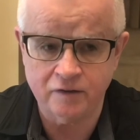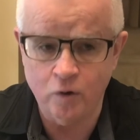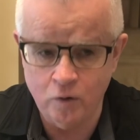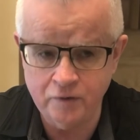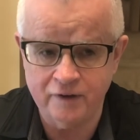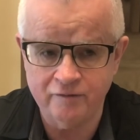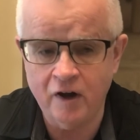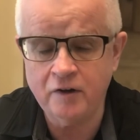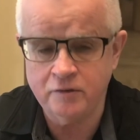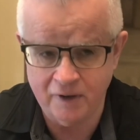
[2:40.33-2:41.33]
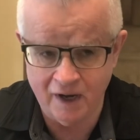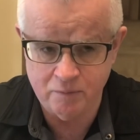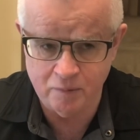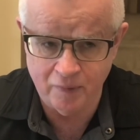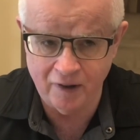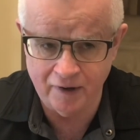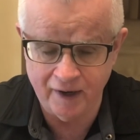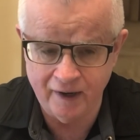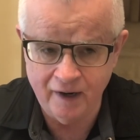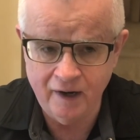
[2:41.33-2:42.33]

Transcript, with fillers: holding volume capability.